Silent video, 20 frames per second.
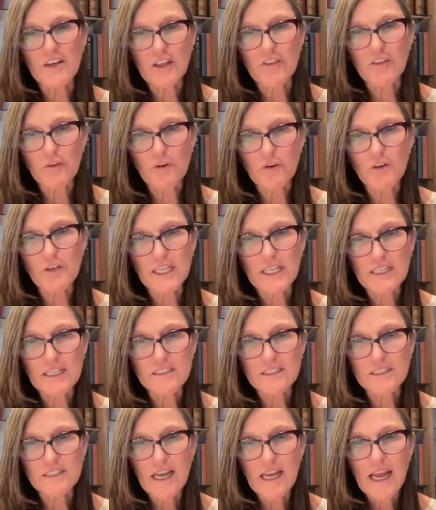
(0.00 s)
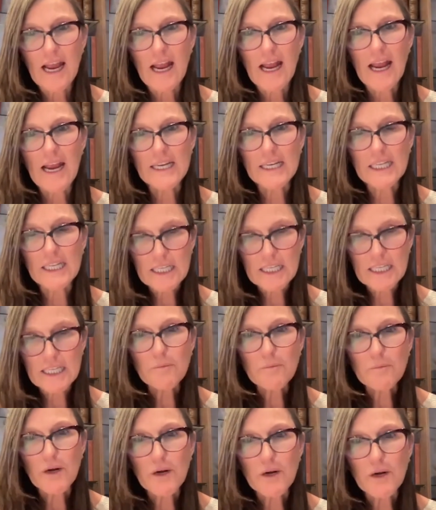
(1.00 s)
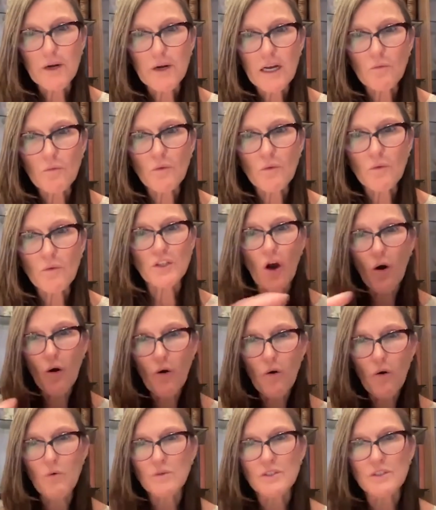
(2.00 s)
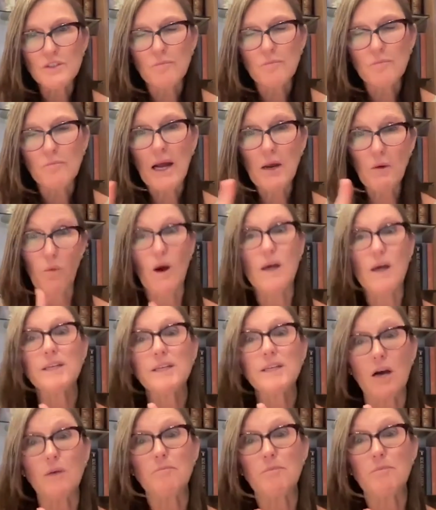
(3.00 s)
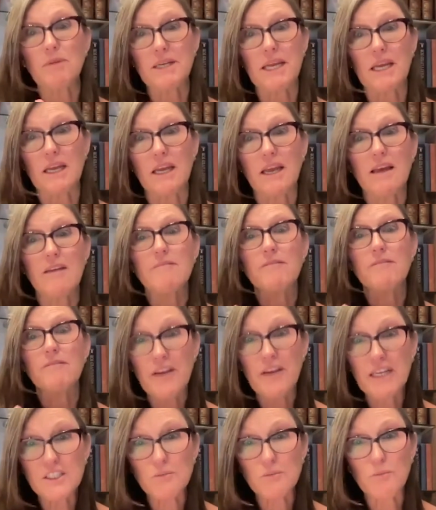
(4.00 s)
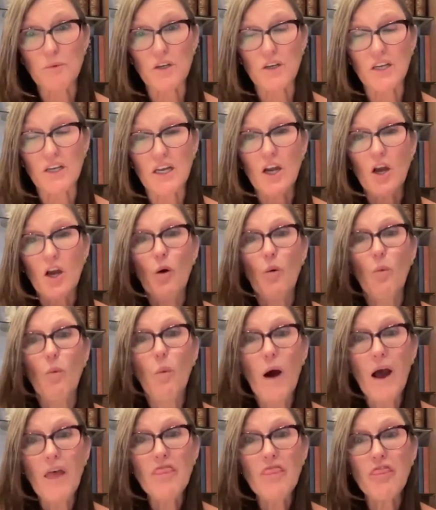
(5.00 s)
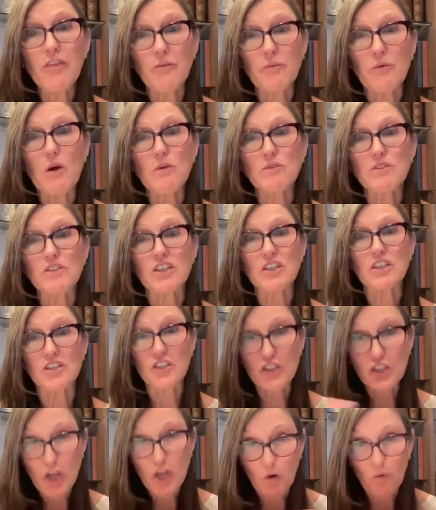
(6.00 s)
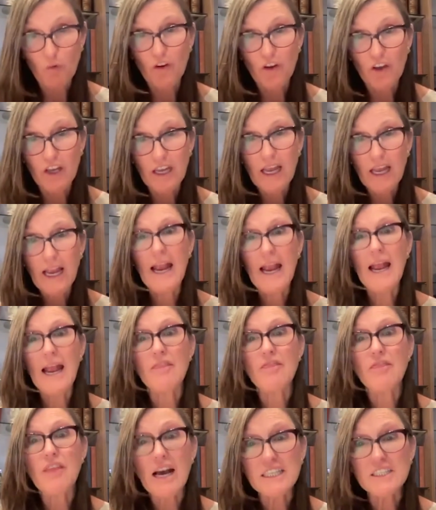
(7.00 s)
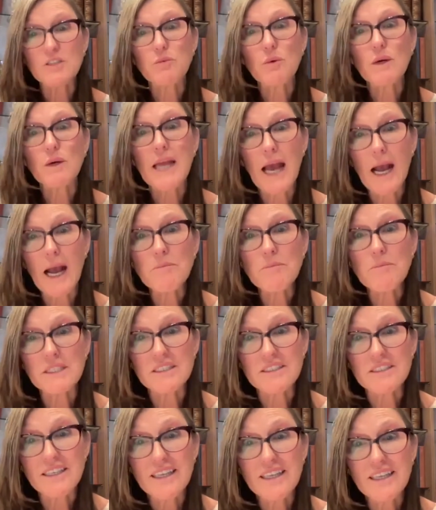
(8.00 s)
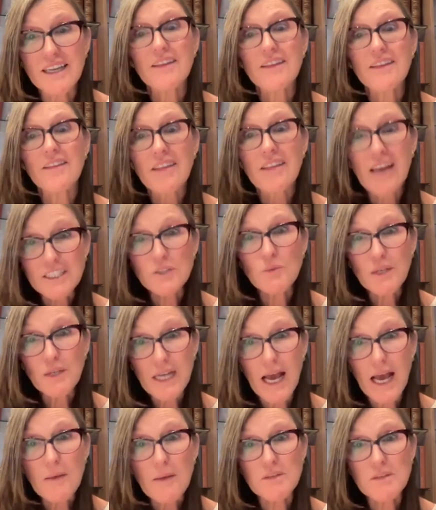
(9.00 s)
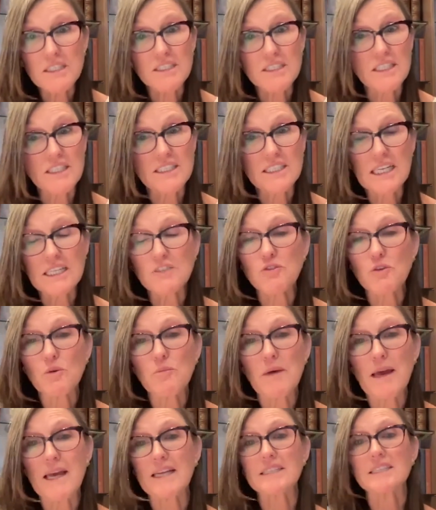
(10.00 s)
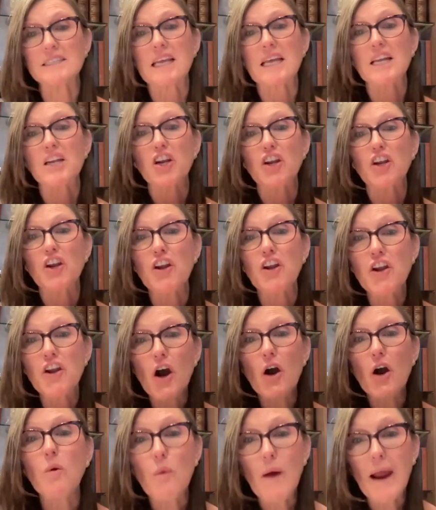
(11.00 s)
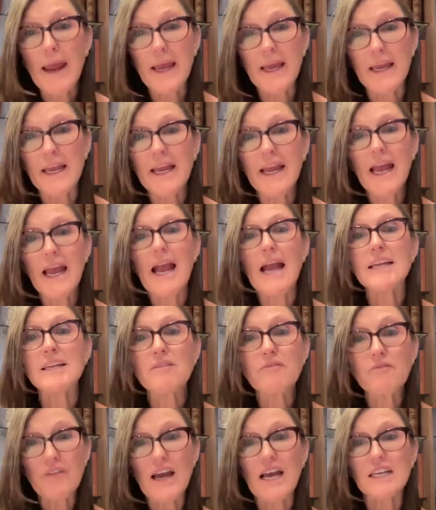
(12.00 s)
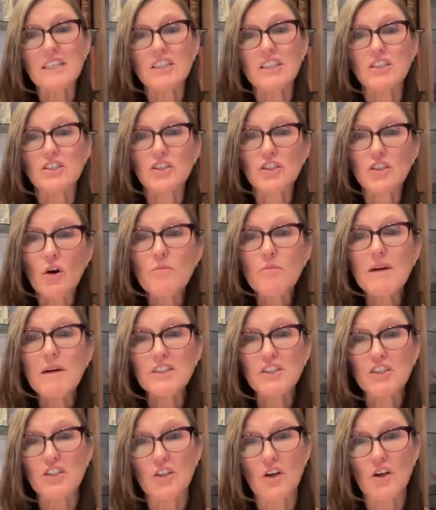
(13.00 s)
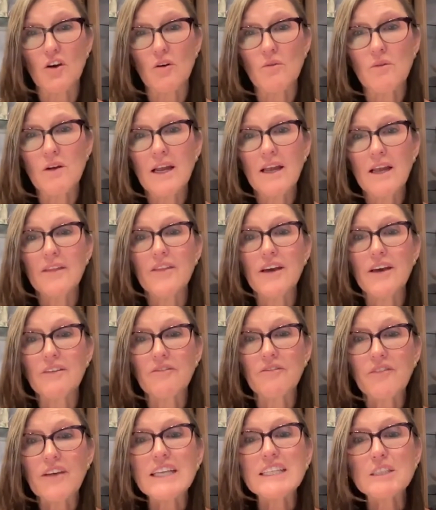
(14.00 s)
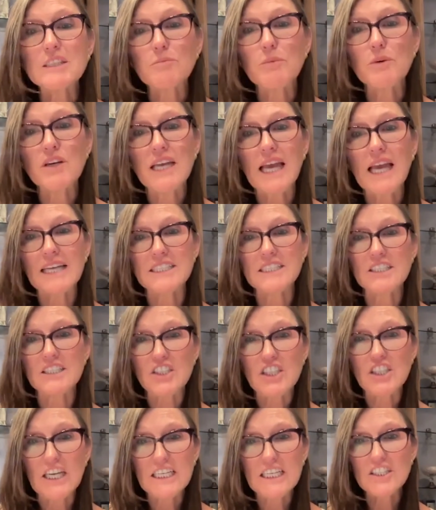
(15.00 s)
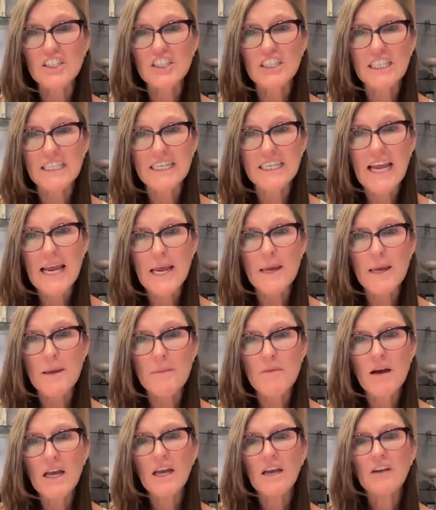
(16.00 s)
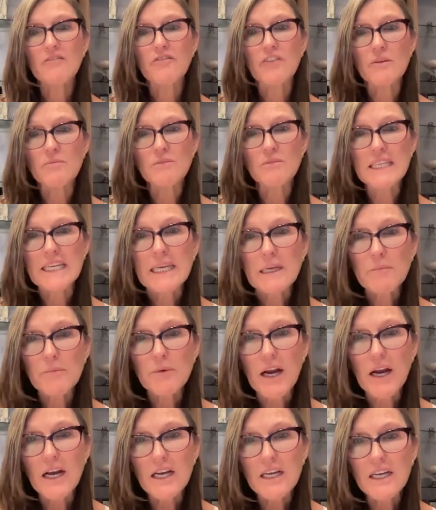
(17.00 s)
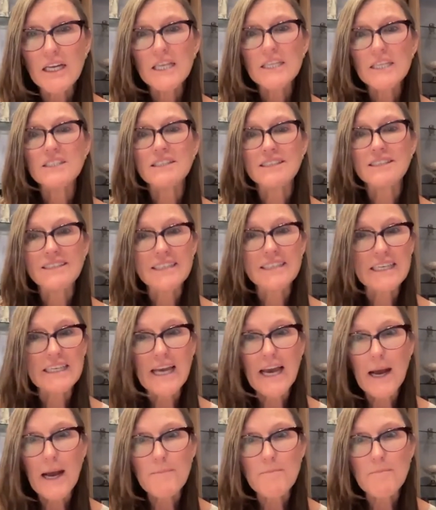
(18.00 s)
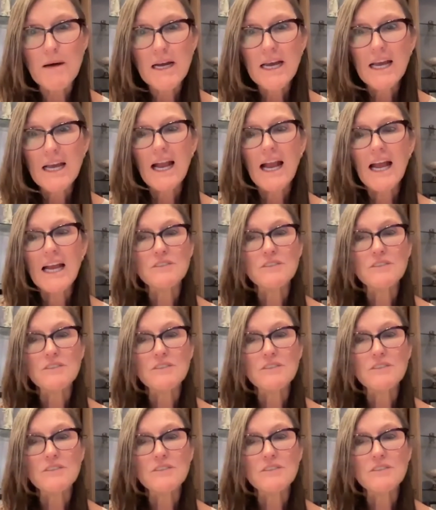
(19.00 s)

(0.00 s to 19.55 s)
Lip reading: authorities, and Libra was owned by one company, Facebook, one throat to choke. And that's what happened. That's what happened. The central bank said, no way. And in fact, so much so that Facebook had to change the name from Libra to DM. And